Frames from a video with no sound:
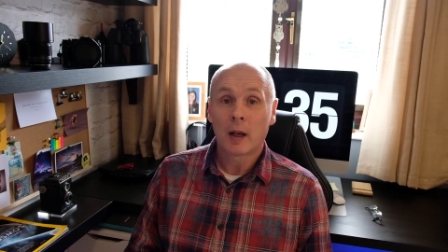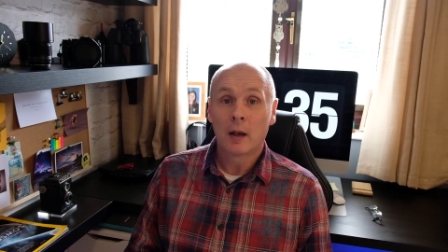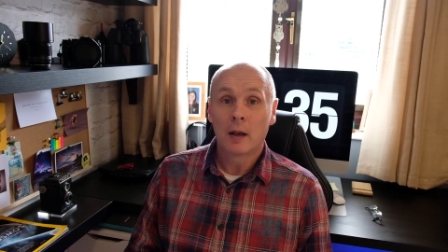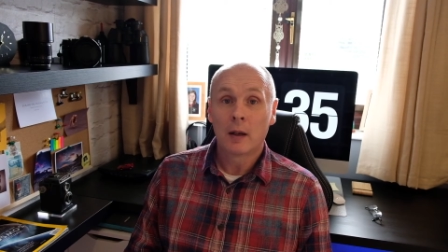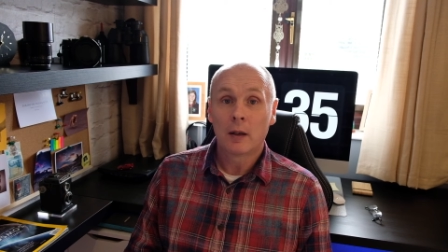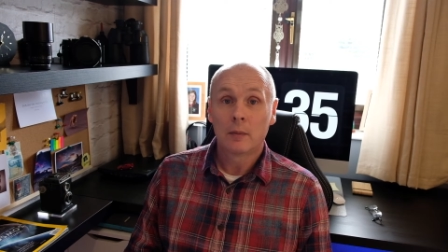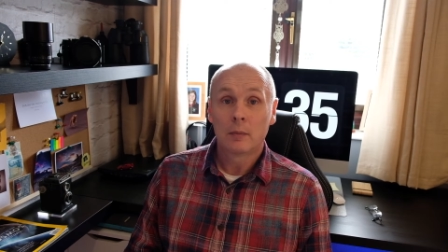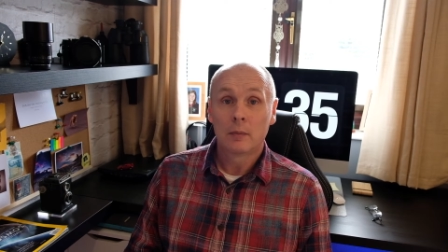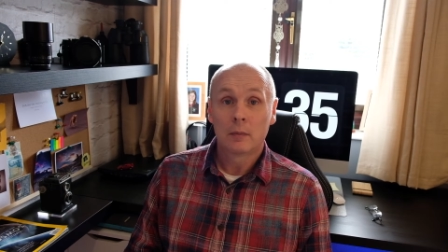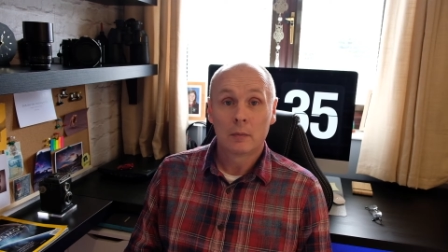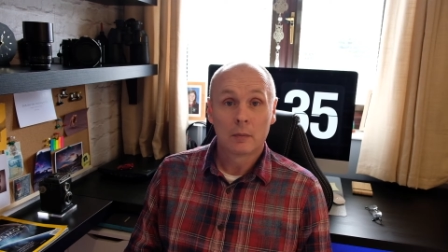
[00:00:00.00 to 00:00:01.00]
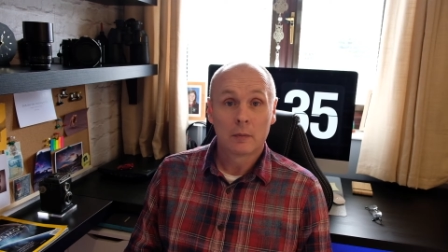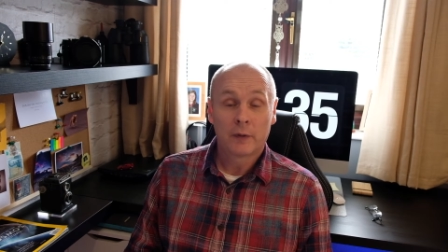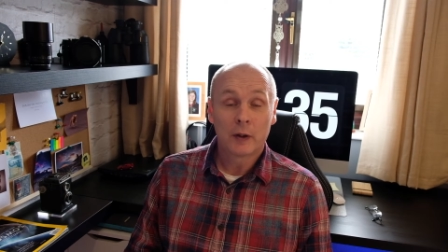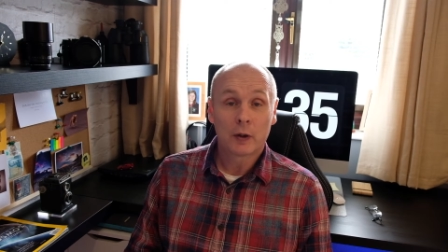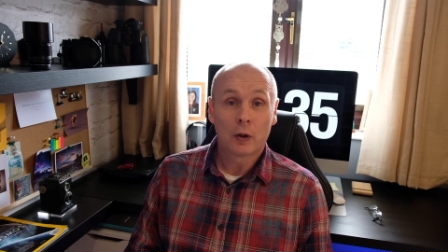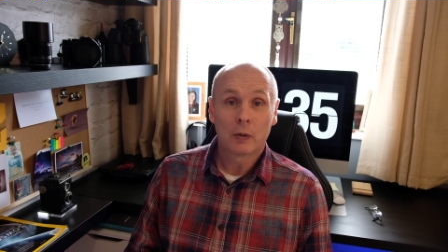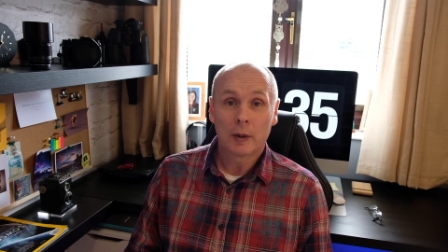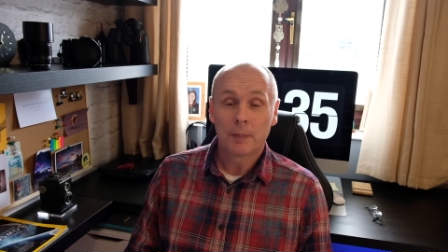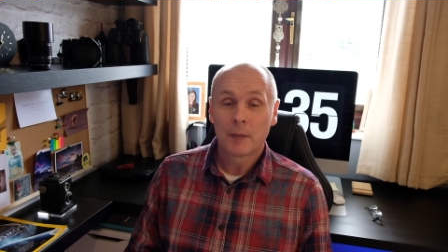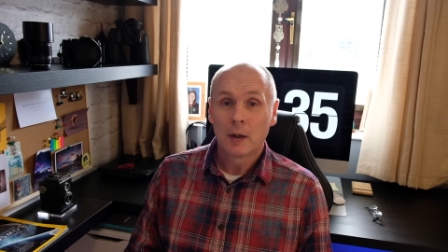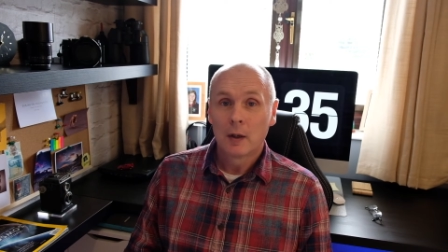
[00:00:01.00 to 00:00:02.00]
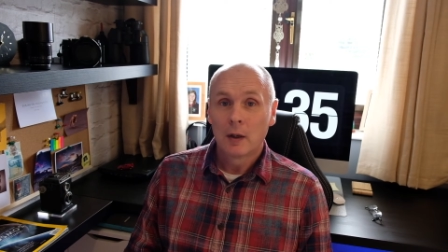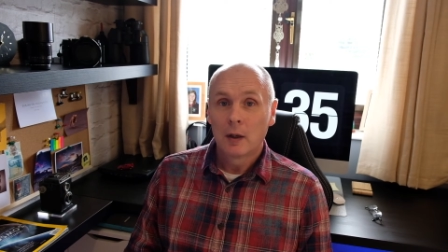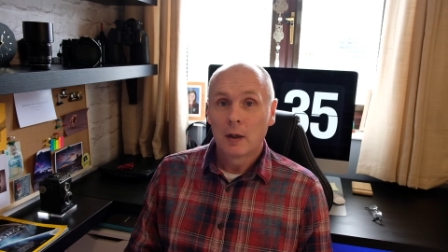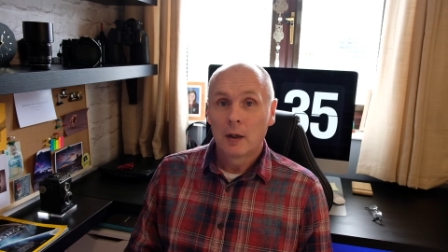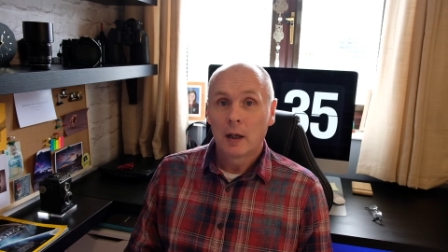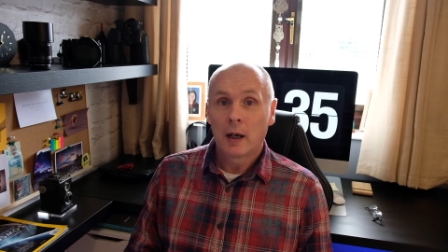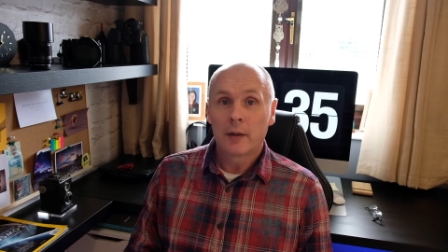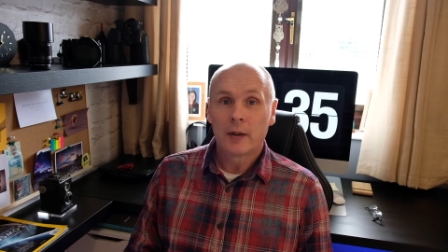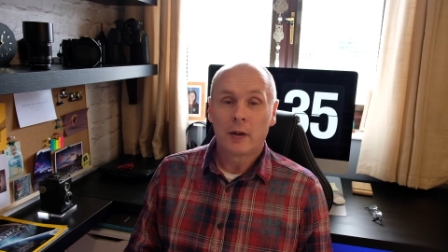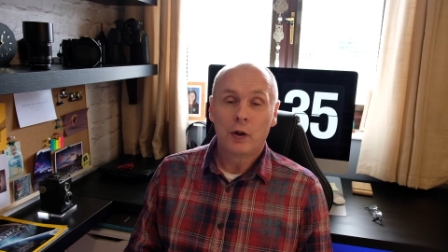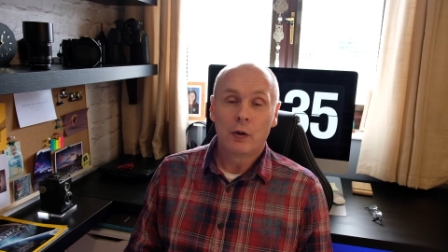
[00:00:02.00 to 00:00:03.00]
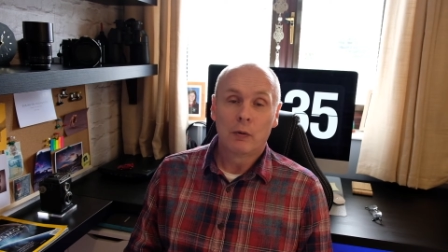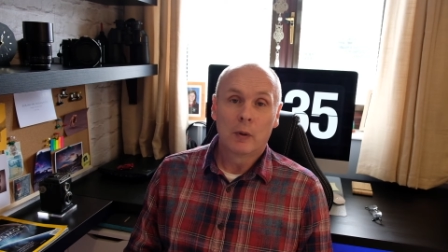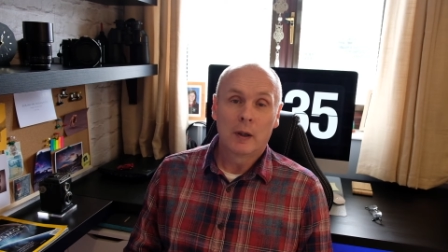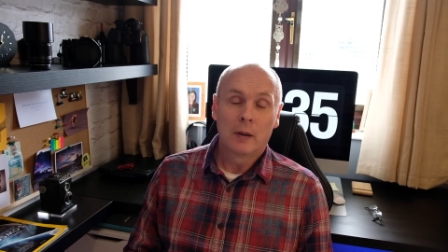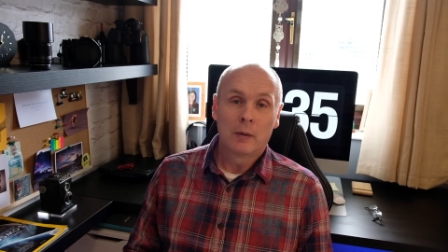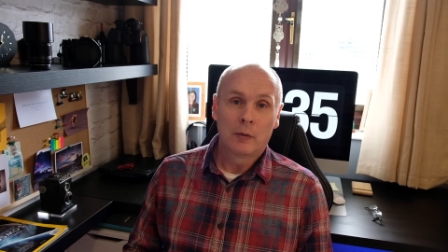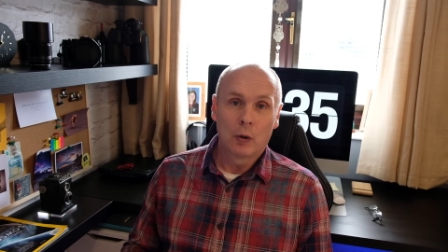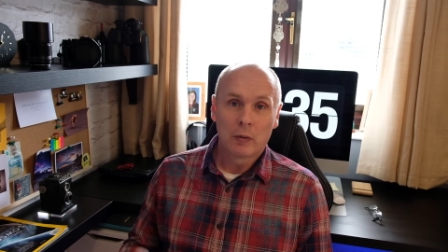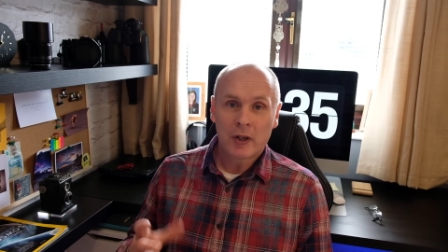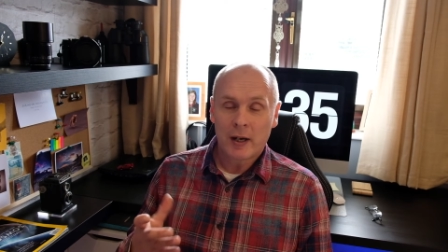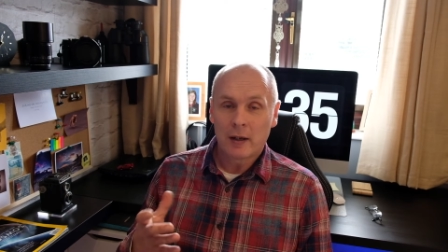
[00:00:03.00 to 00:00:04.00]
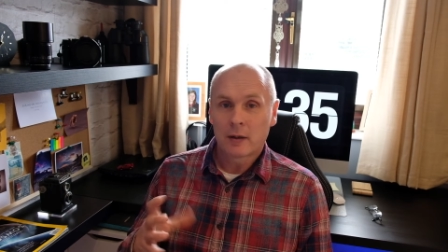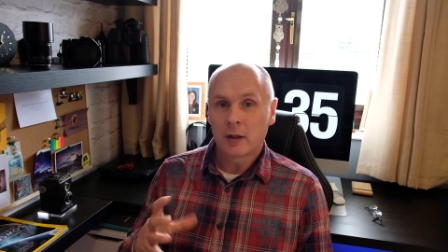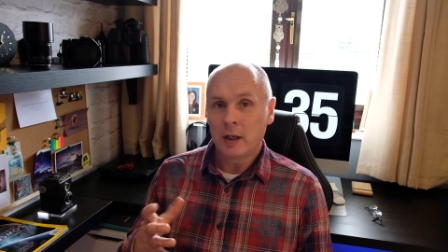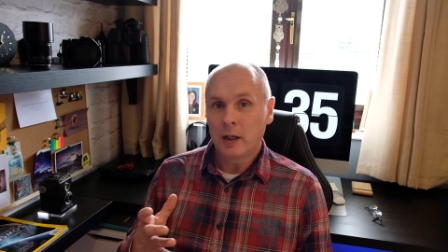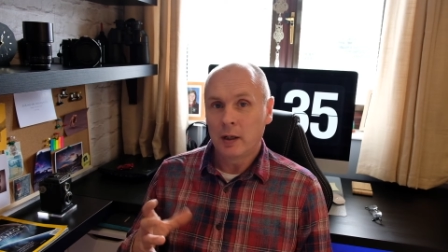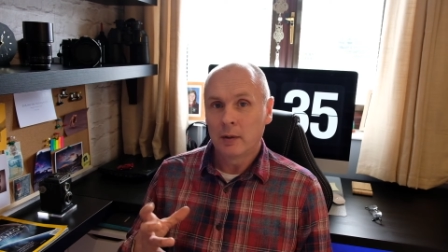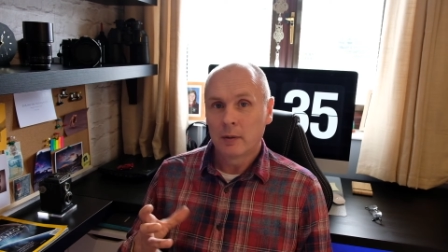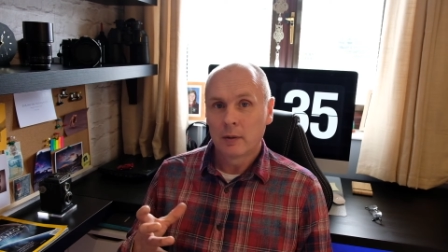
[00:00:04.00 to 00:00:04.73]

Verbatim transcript: um, filter holder, and then you uh, rotate the